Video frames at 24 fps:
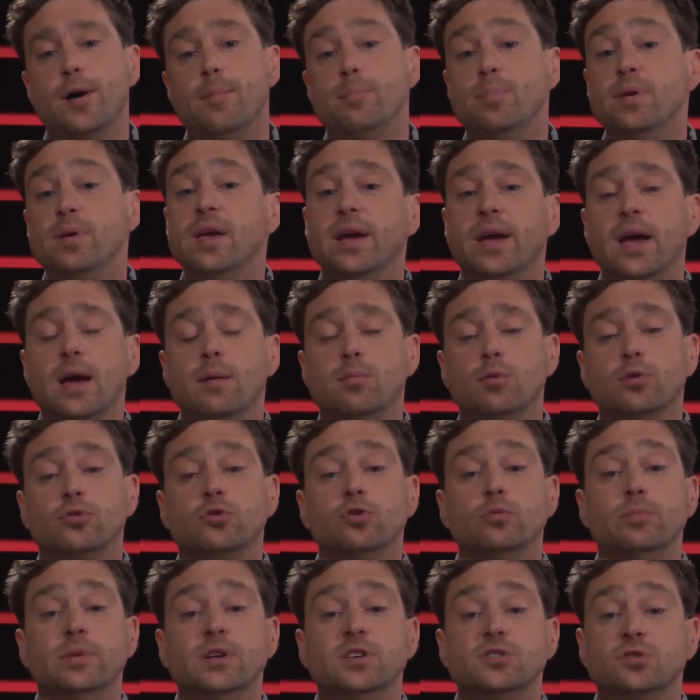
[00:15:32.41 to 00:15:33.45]
being able
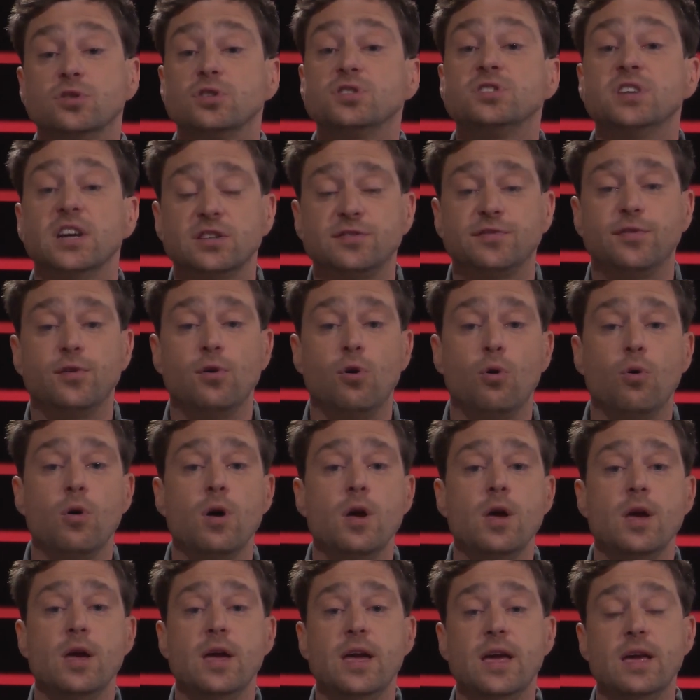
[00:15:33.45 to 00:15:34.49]
to be successful
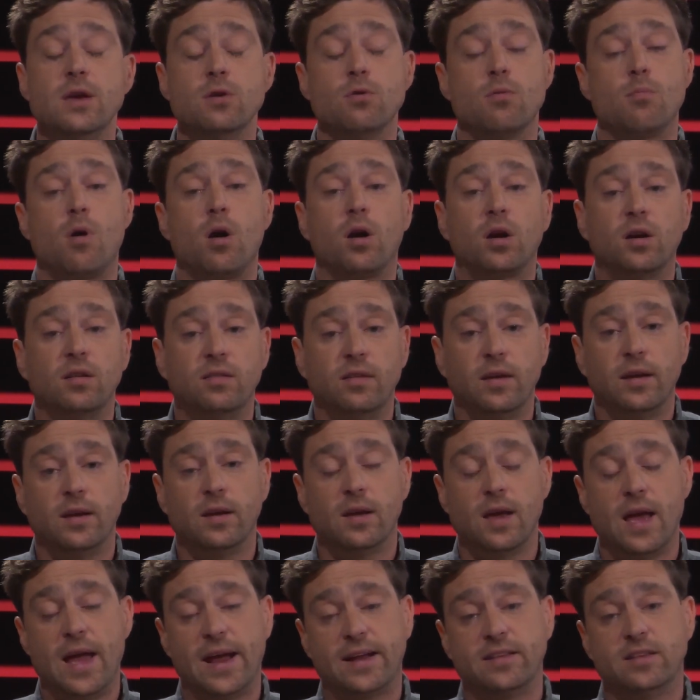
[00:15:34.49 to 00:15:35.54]
in your marketing
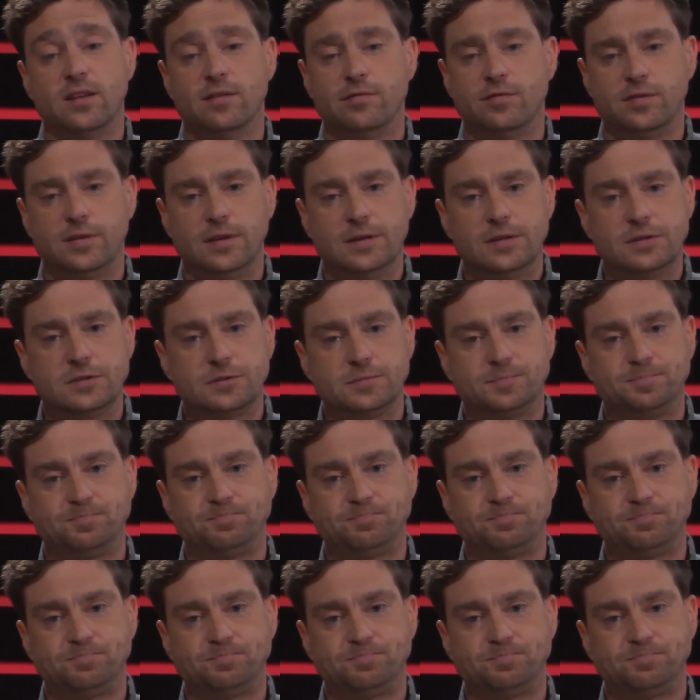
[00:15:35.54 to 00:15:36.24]
activities.